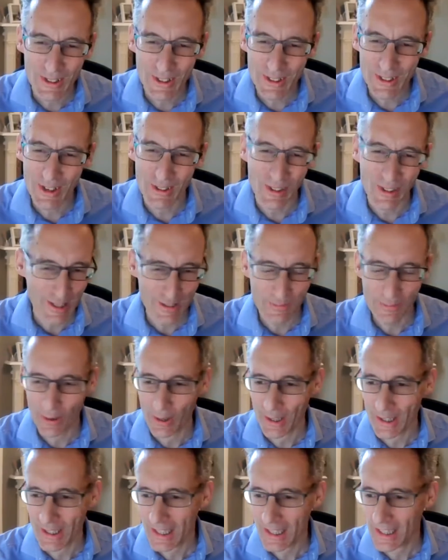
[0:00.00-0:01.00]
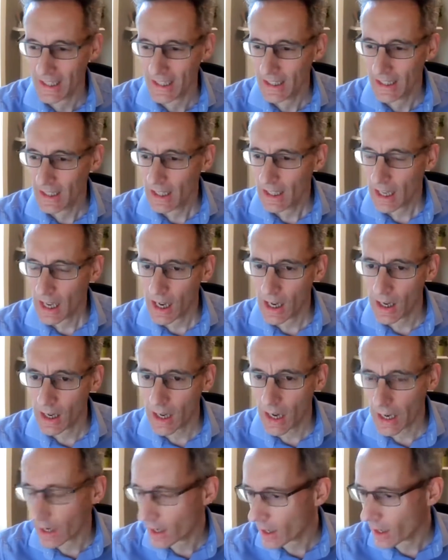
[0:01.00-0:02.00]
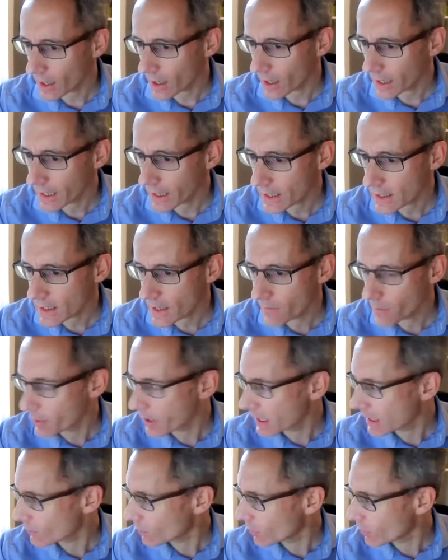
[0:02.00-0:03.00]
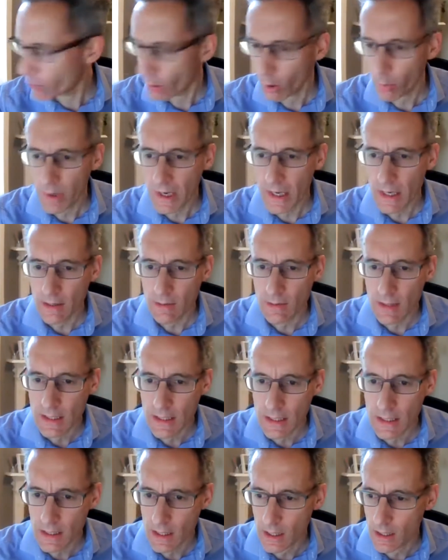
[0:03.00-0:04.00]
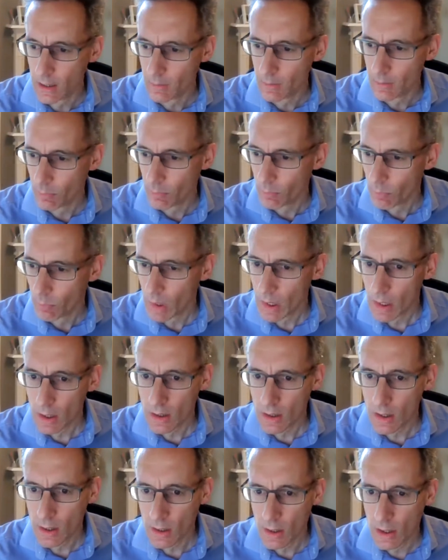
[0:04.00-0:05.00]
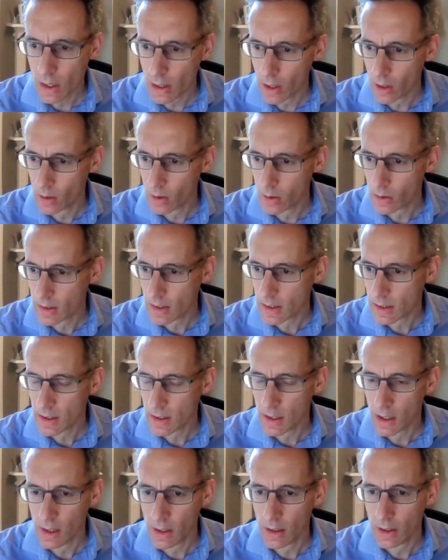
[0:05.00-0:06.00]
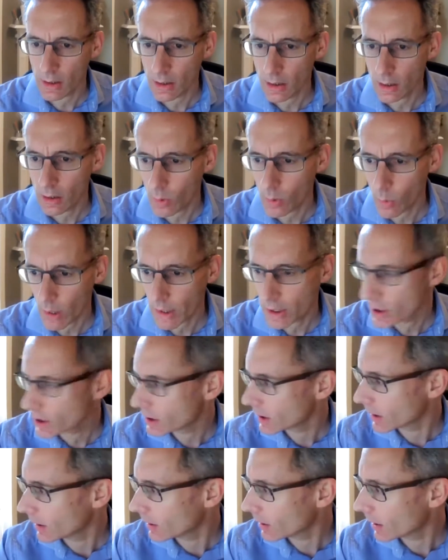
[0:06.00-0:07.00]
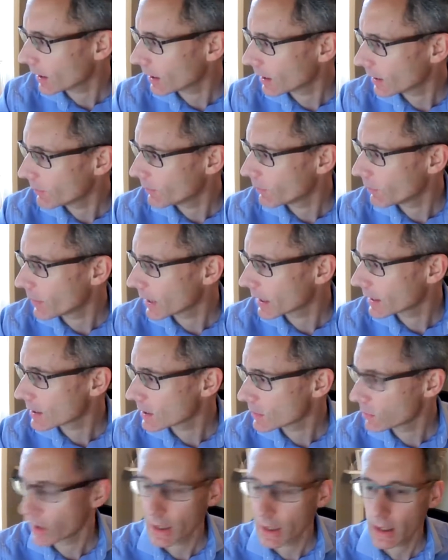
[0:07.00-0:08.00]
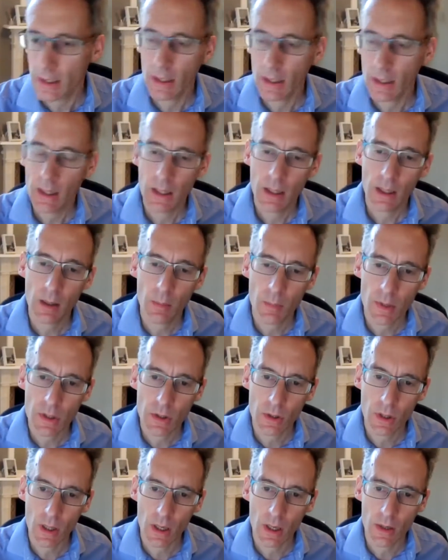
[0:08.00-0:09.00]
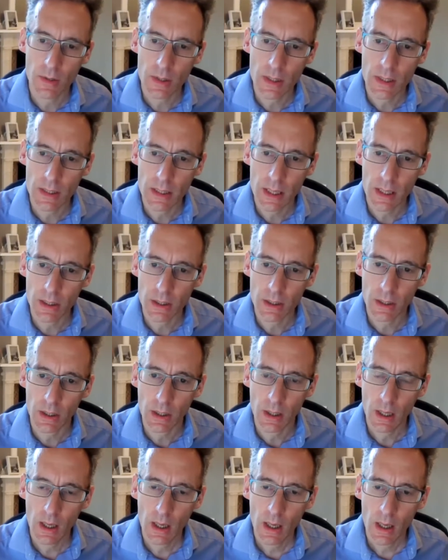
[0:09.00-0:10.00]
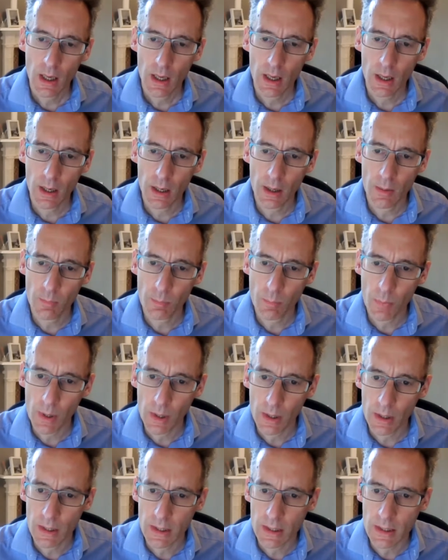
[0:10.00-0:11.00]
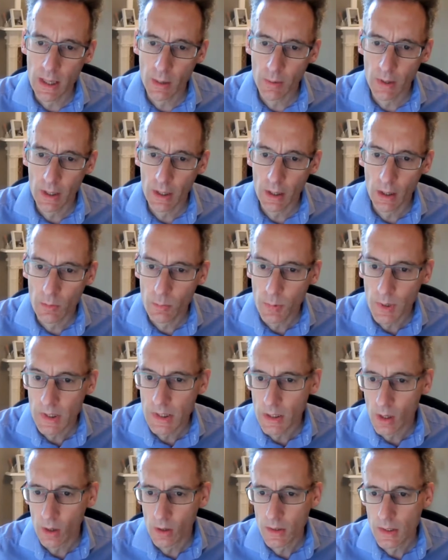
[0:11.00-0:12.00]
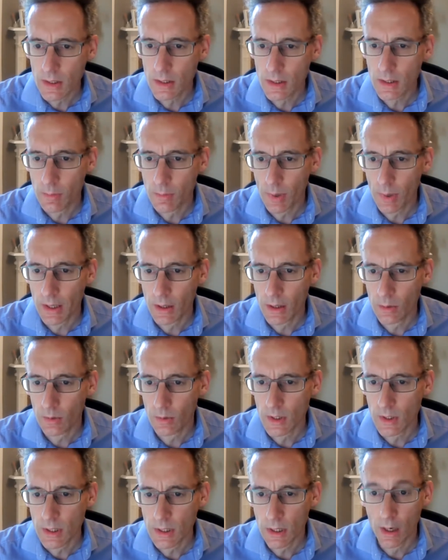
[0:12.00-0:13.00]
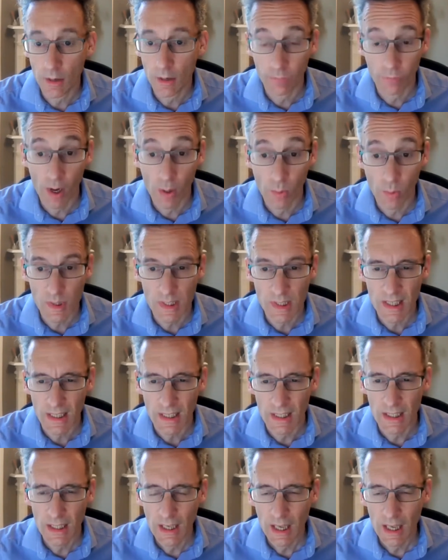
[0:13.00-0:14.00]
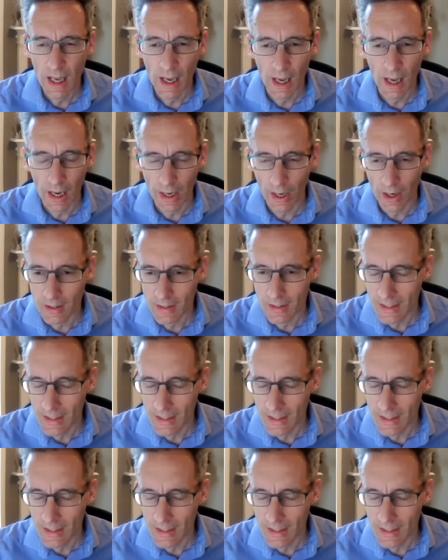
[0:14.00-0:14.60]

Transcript: no, that's fine. Yeah, uh, and I, I guess everybody, we're probably this is the the last uh, question um, because we're coming to the close of this session. Uh, but Derek Lopez asks about uh, frailty, uh, and I,